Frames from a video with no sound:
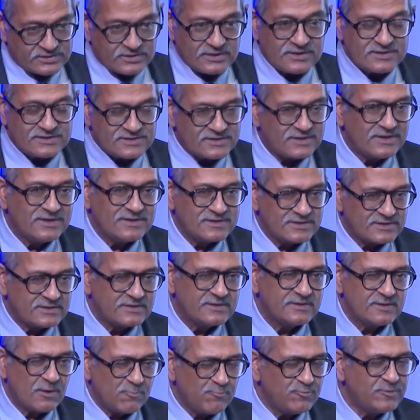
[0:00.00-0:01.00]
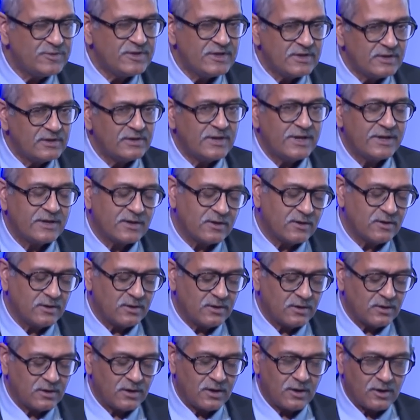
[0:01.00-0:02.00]
it's, it's something like
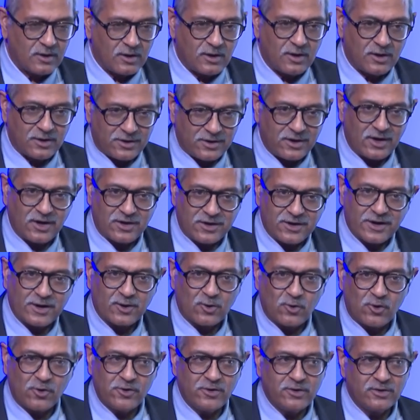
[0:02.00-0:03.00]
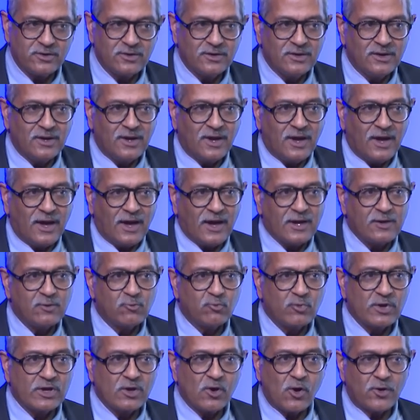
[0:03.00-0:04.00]
a, a, a record. And
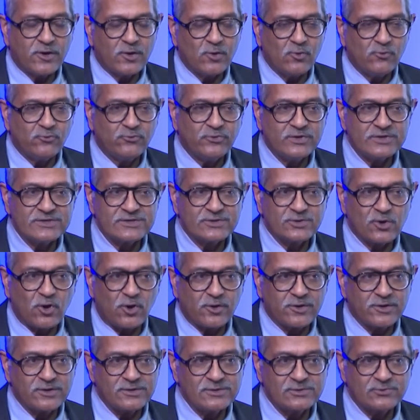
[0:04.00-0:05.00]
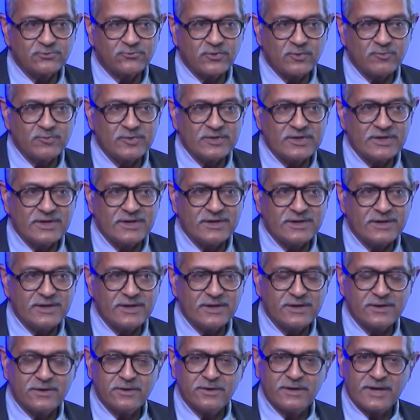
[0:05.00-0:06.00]
we got our first orders from the
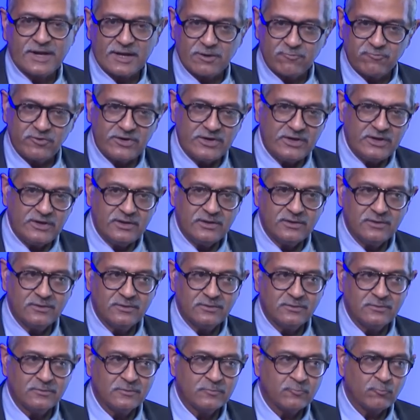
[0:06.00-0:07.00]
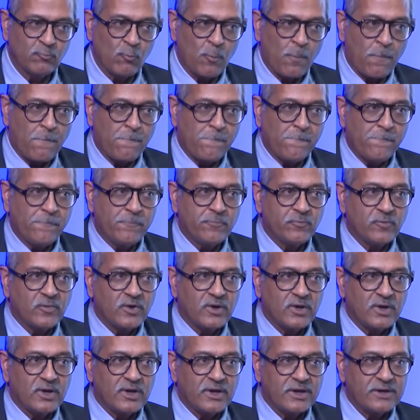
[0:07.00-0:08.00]
Indian Navy
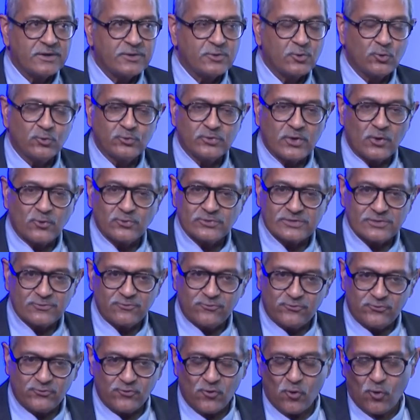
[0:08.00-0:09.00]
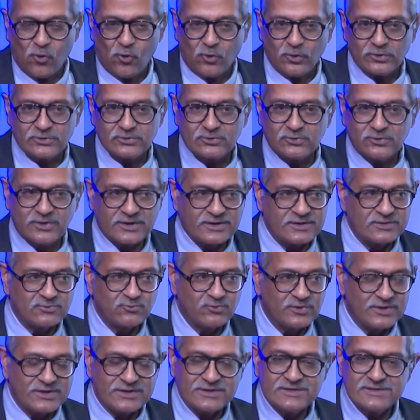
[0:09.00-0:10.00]
uh, in 2004. So that is
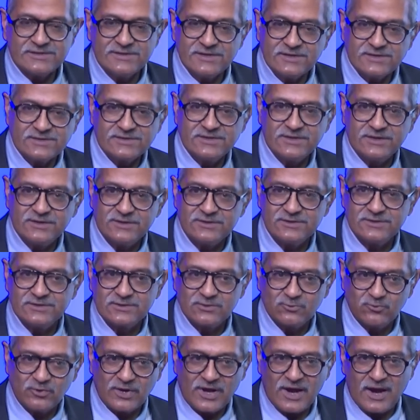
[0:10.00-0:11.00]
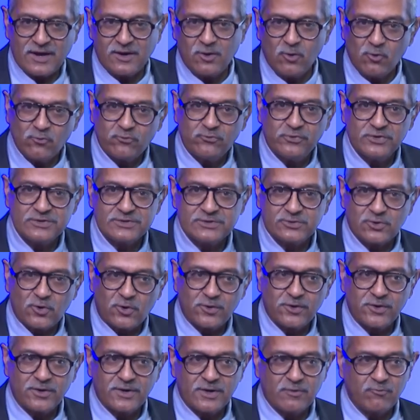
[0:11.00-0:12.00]
within six years we had our first
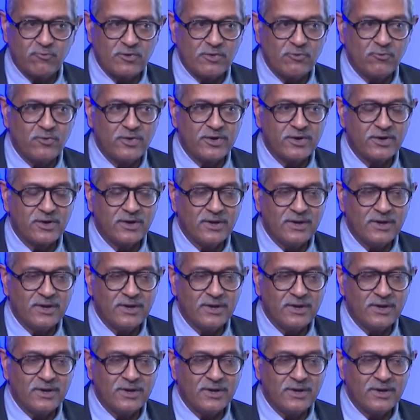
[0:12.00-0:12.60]
order and we were